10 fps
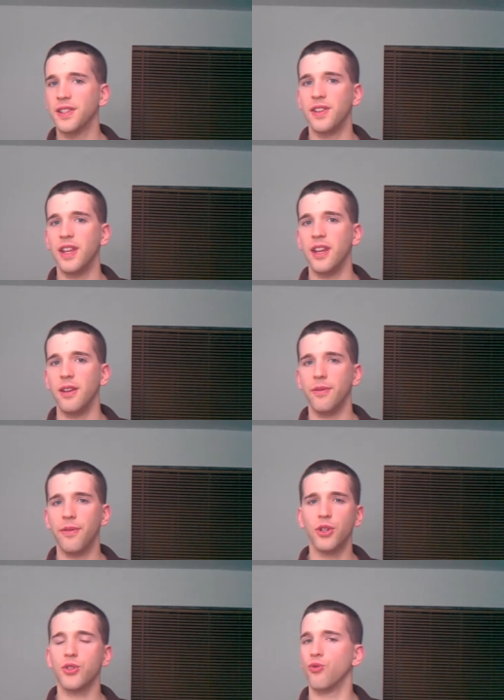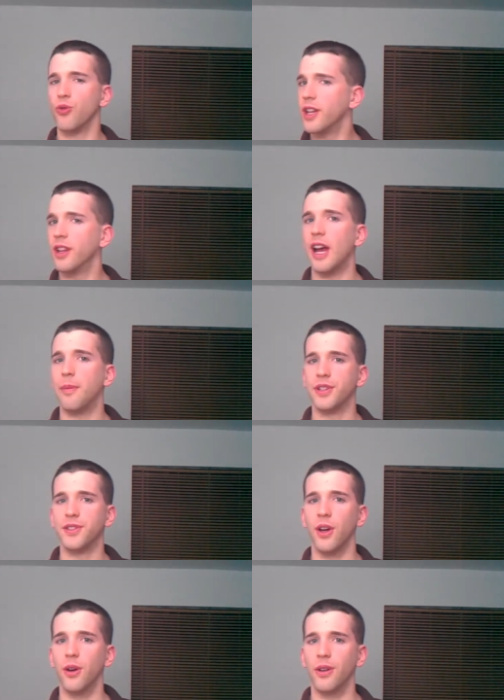is the first real
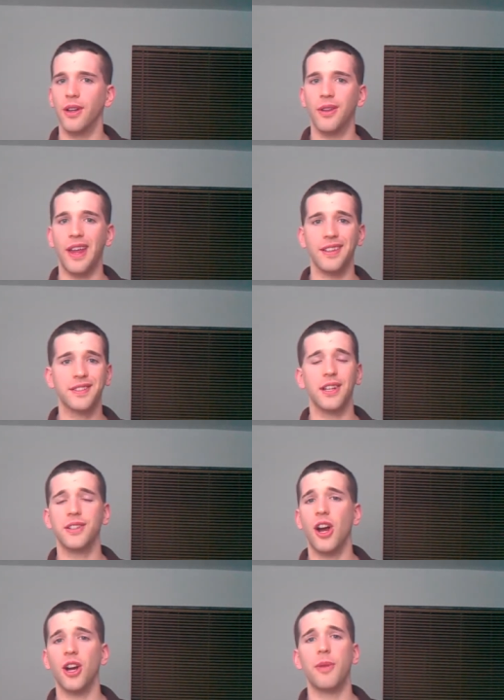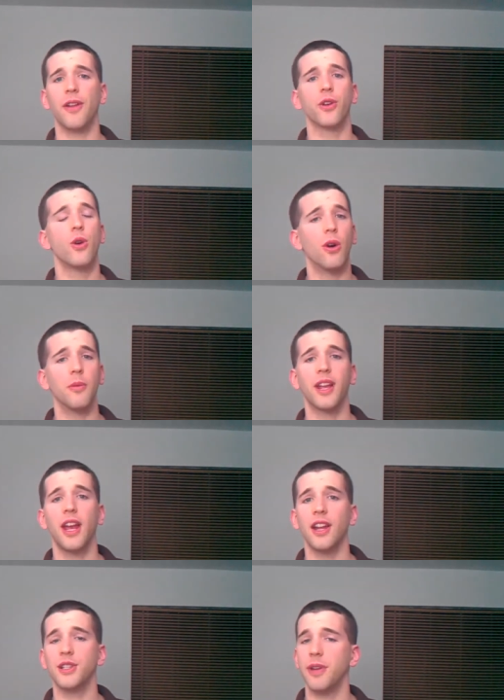episode that's going to talk about the core
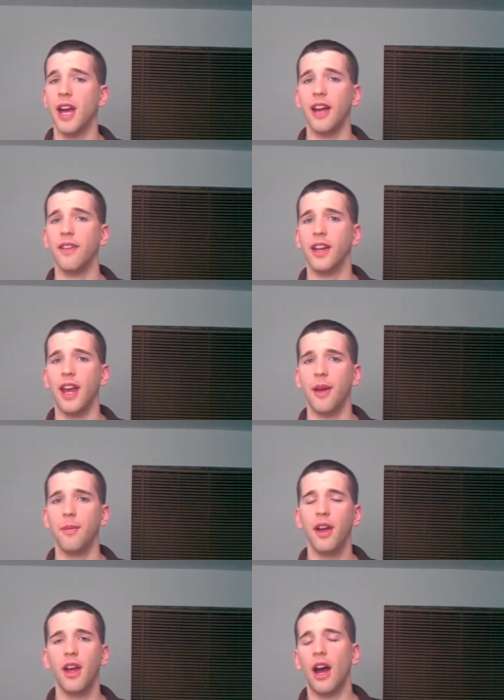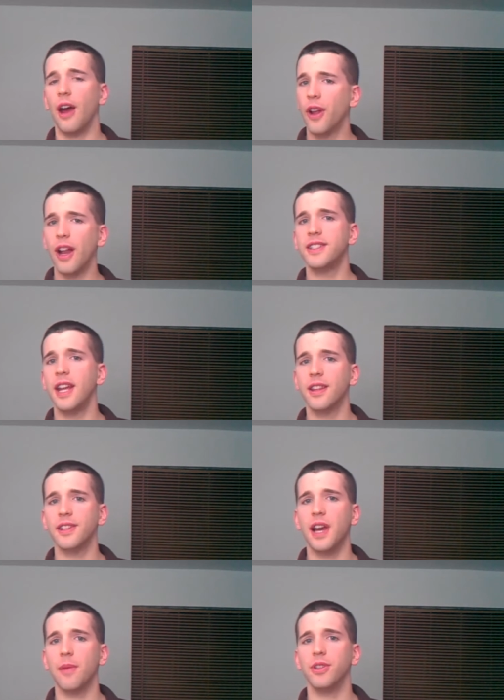mechanics behind the game, I thought I'd take
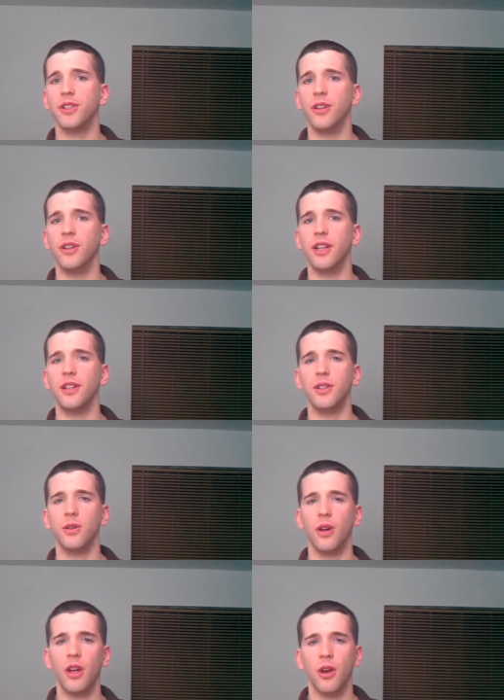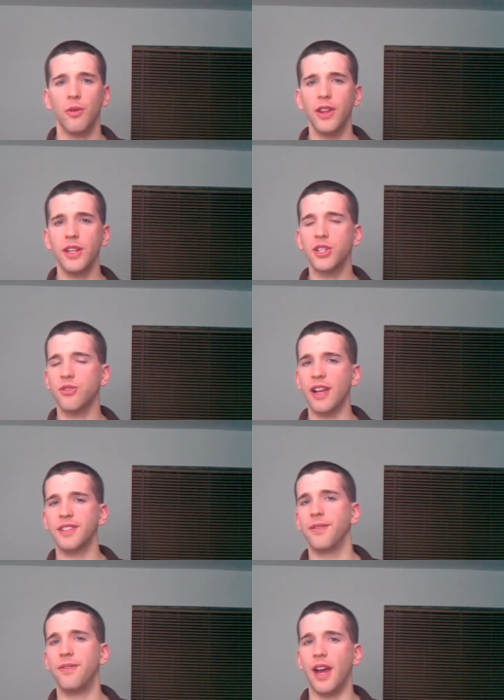this opportunity to really
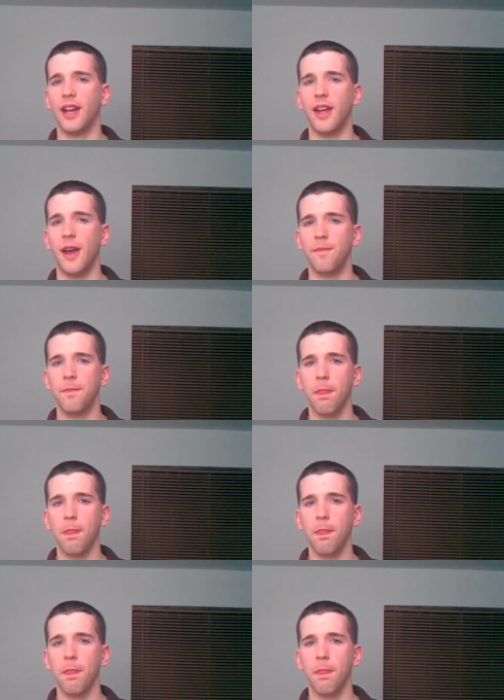stress the fact that,